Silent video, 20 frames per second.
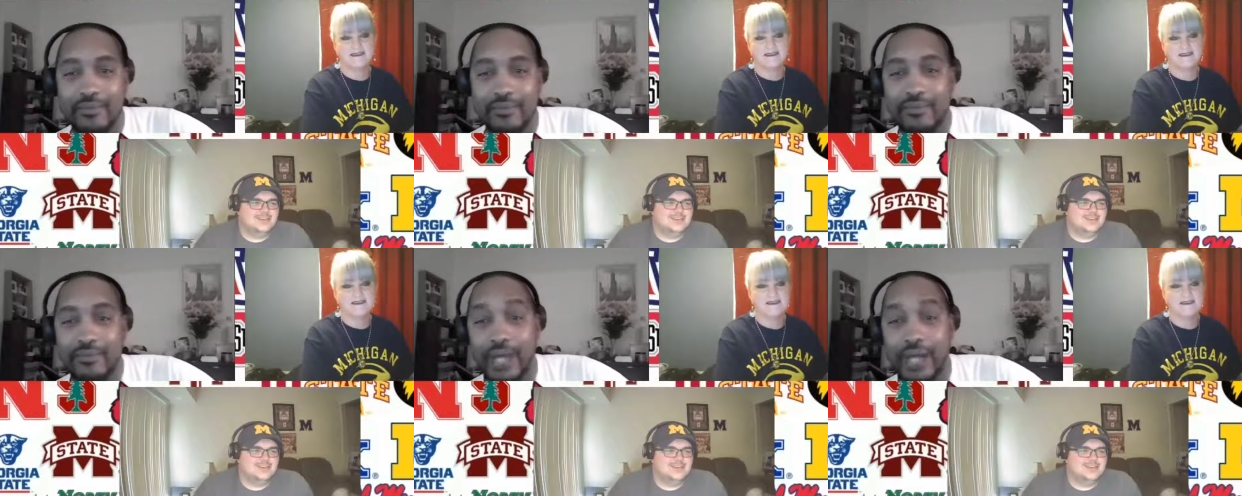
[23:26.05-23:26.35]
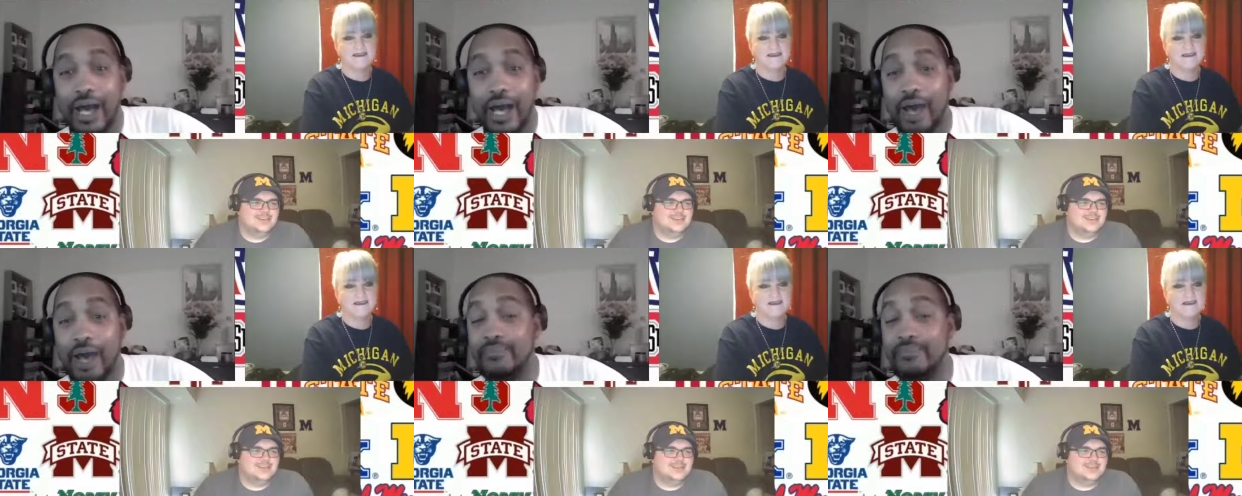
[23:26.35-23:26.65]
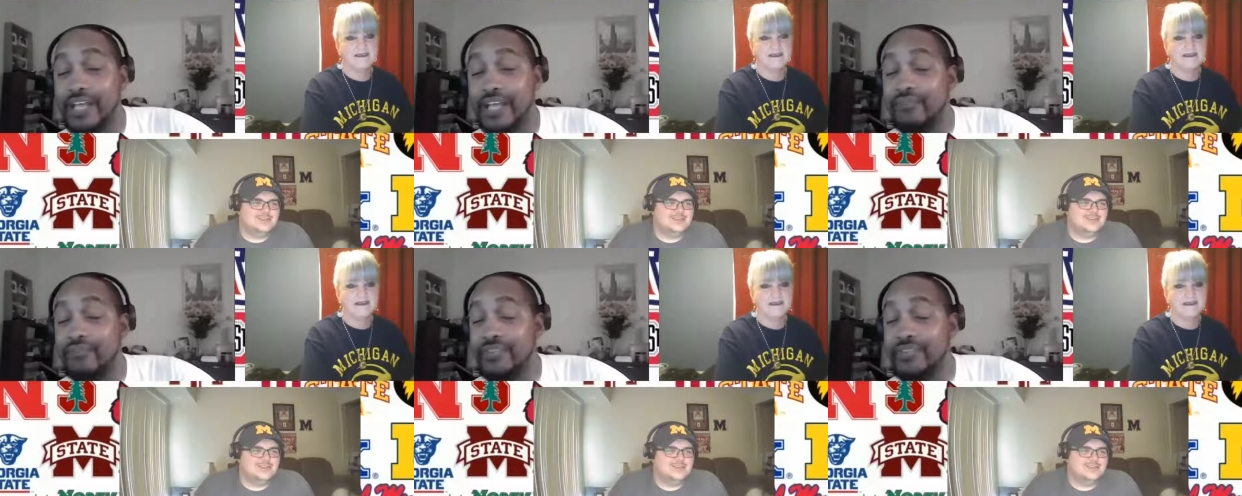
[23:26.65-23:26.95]
Speaker 1: But I, am
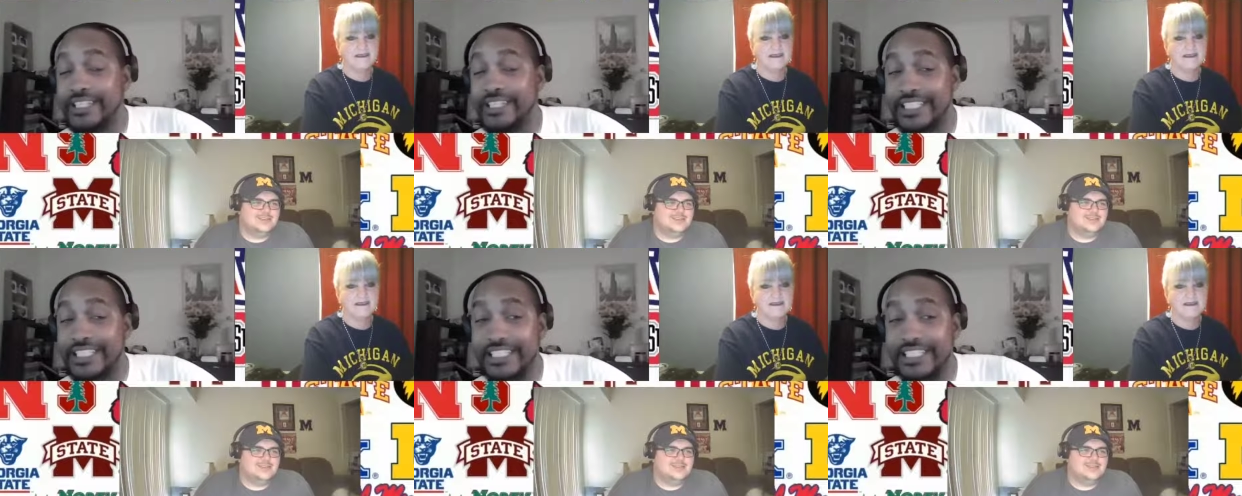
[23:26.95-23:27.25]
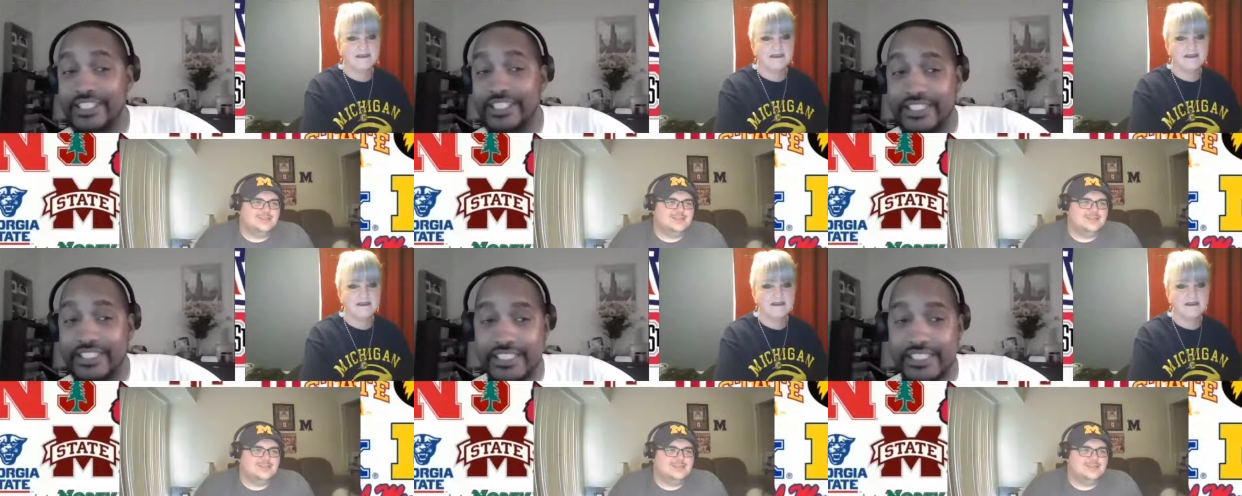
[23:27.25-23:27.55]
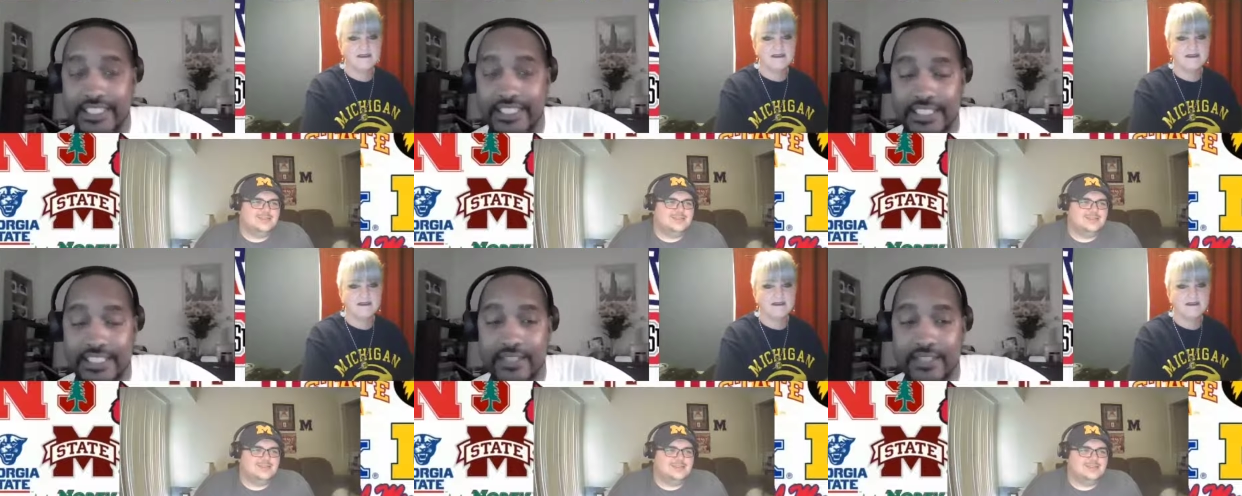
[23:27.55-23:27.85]
definitely eager to
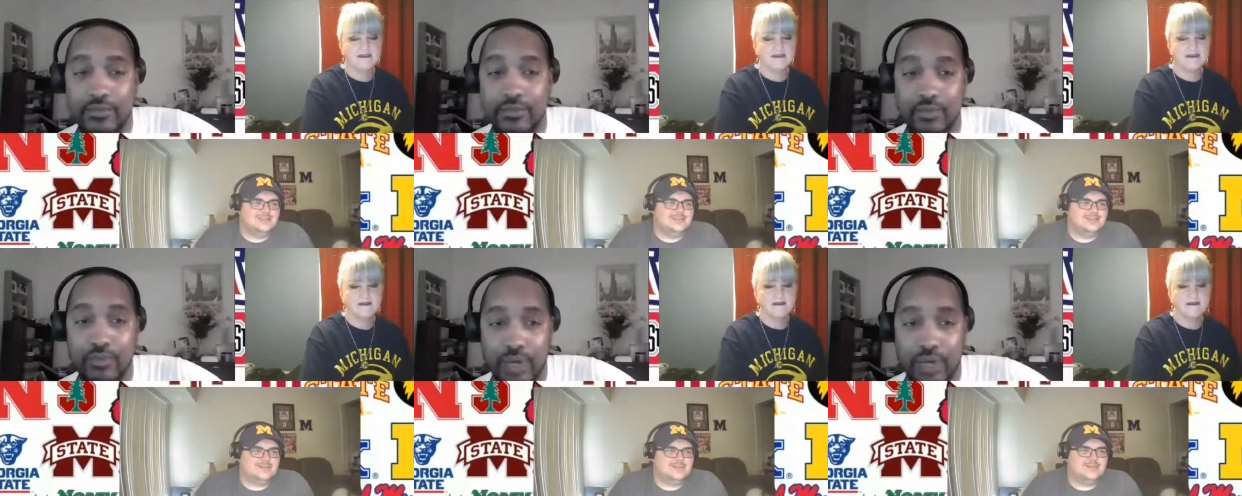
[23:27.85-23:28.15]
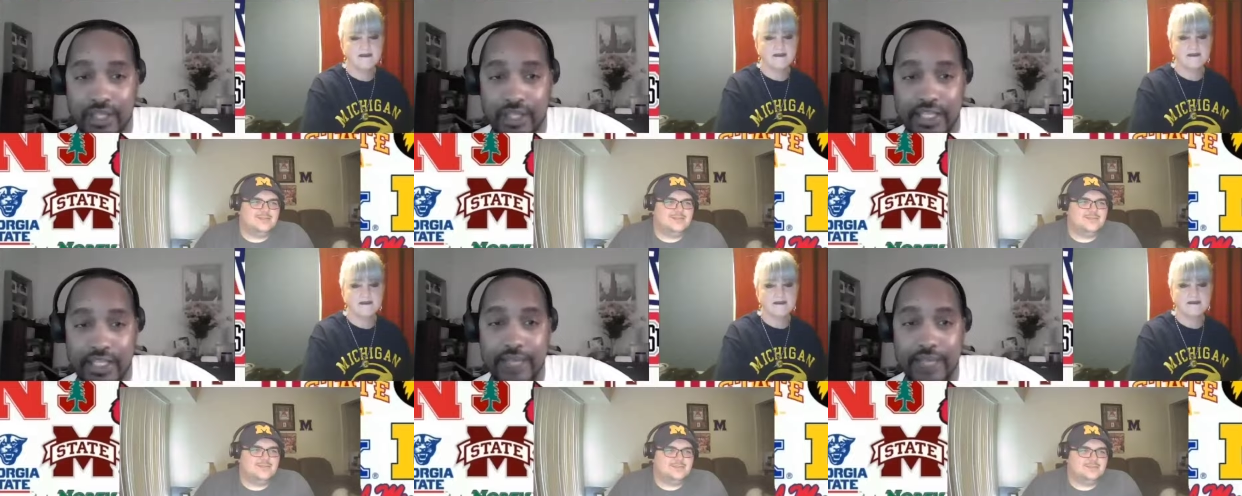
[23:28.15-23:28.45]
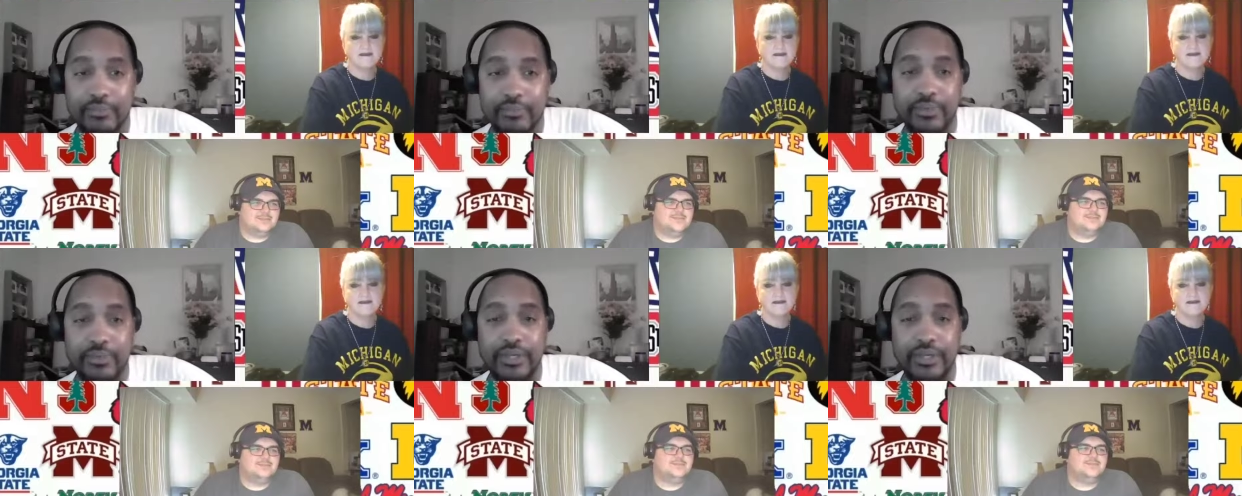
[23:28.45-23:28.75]
see what they
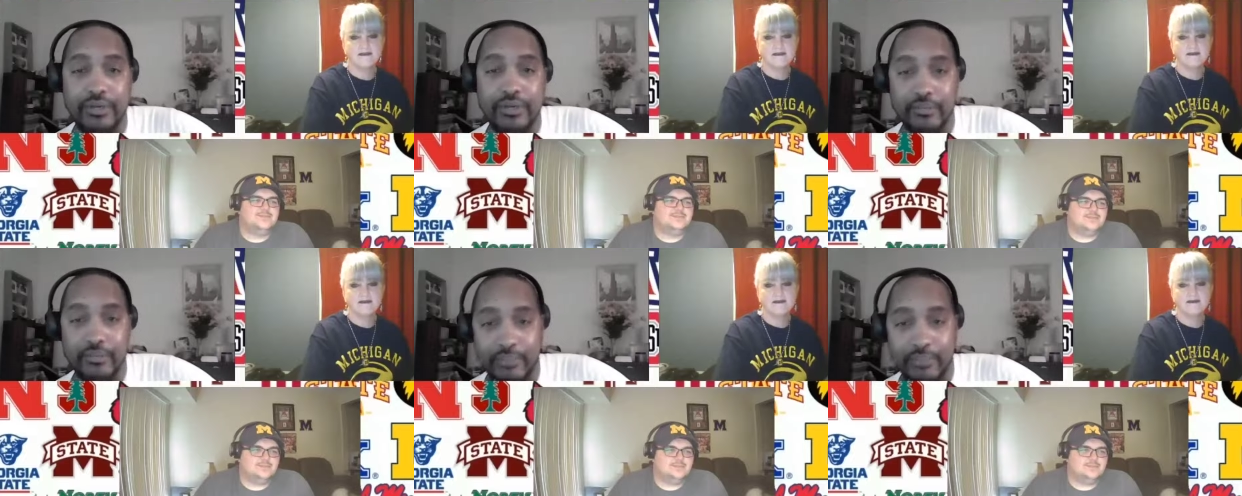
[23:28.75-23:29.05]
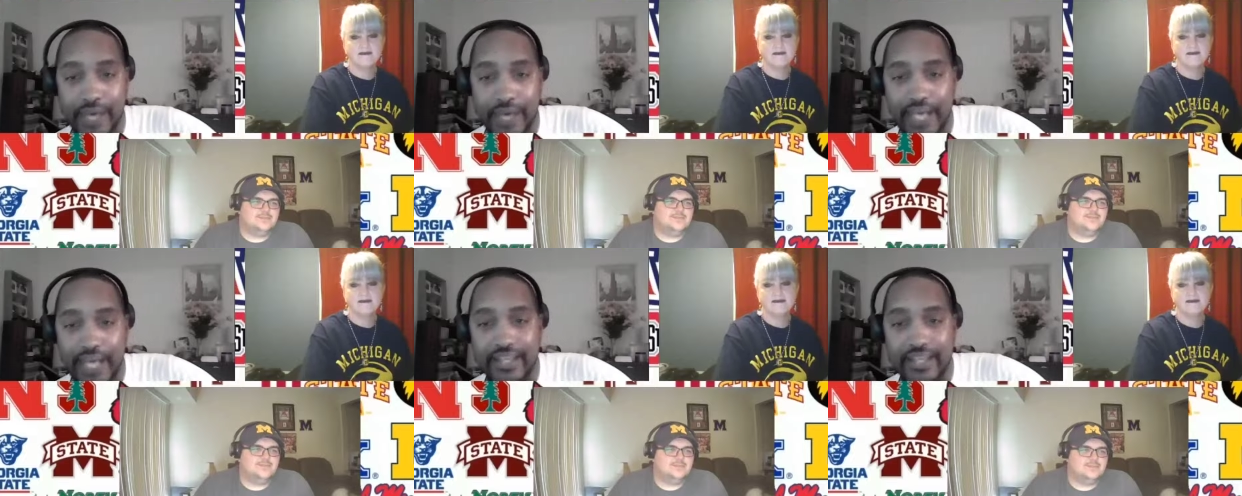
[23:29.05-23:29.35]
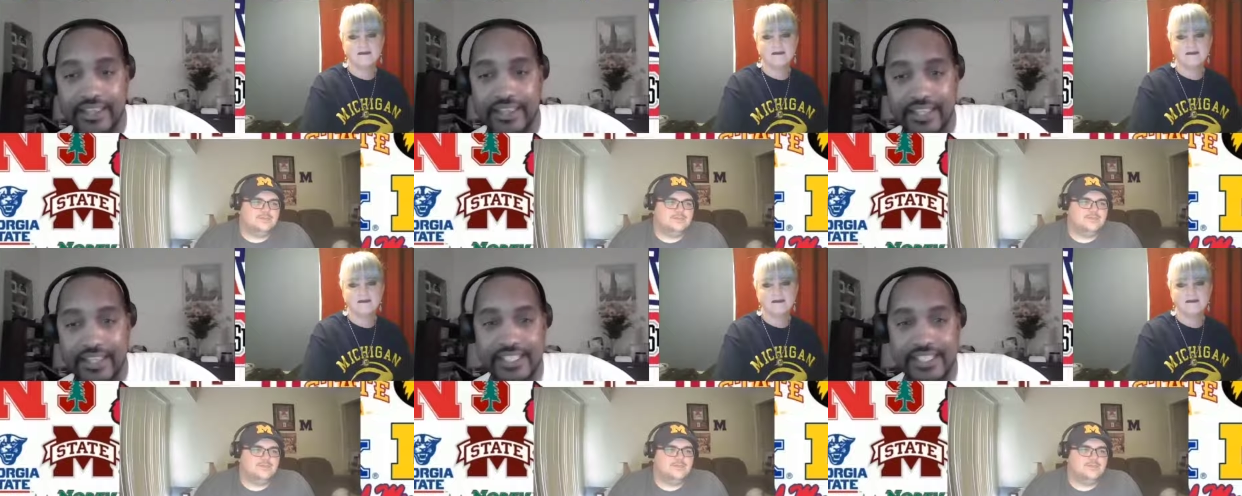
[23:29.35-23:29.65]
bring back
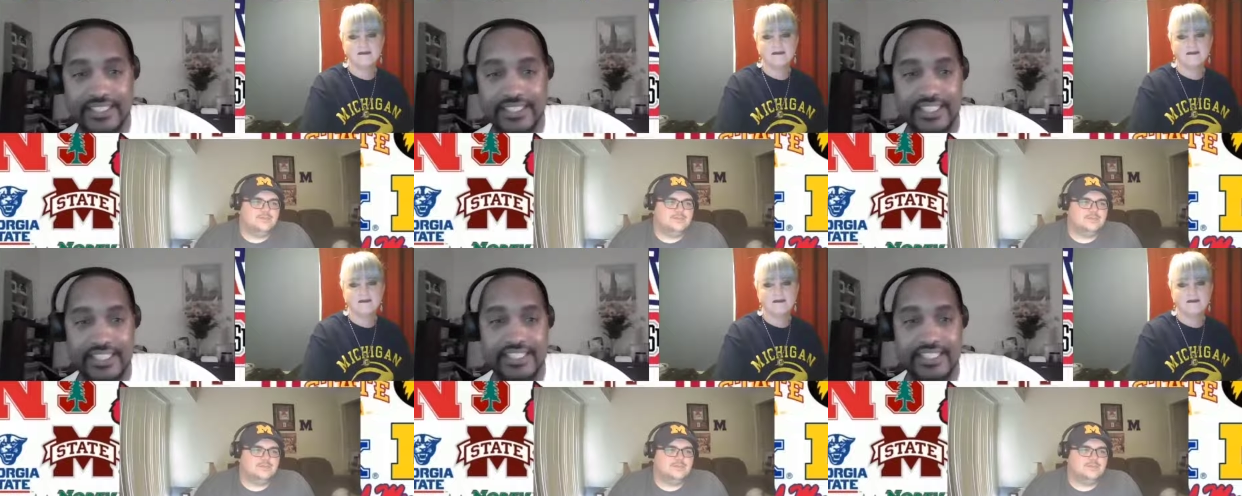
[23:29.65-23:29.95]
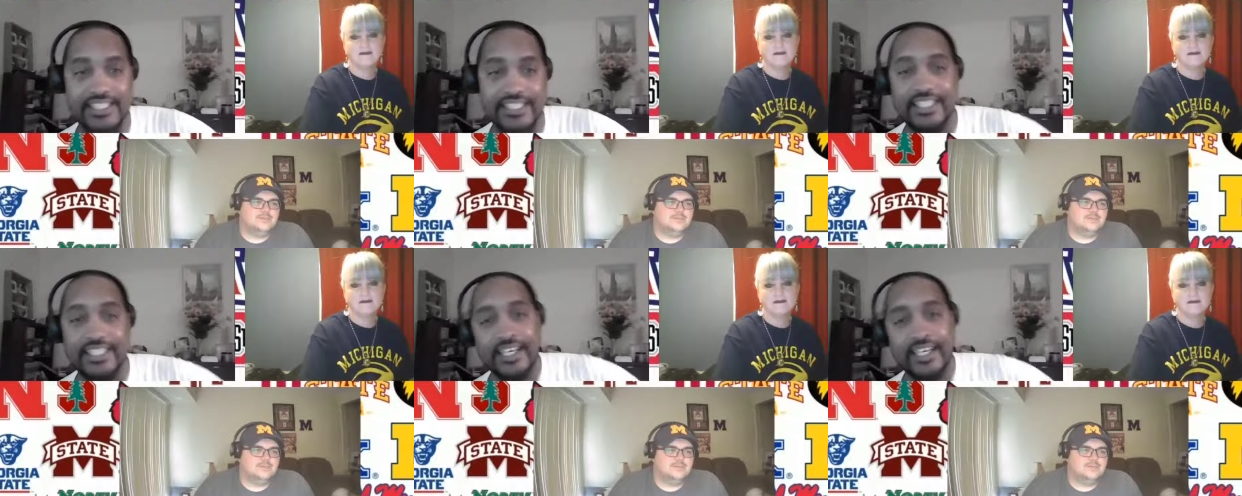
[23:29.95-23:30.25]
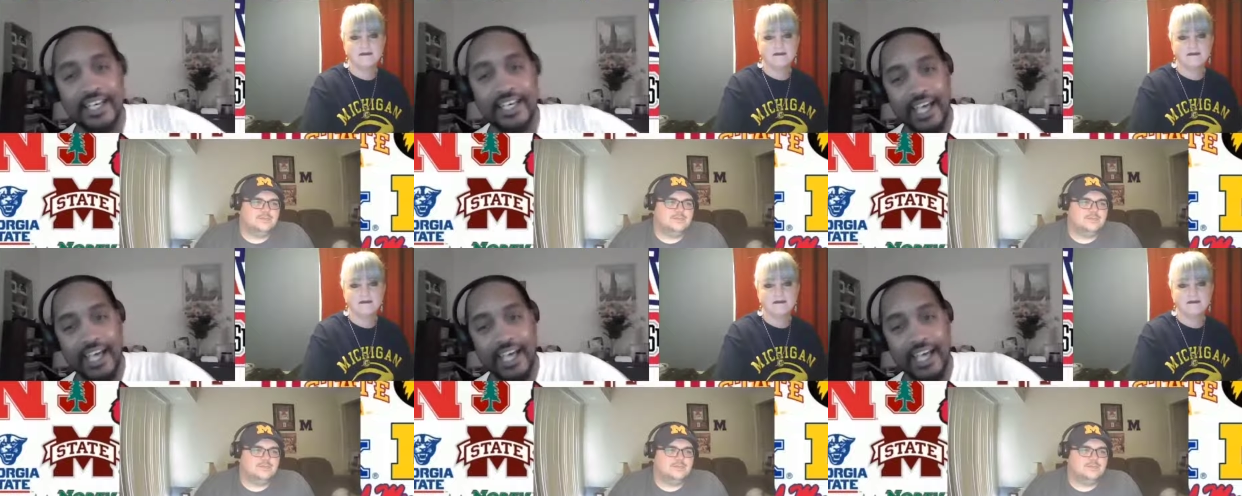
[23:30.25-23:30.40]
this season.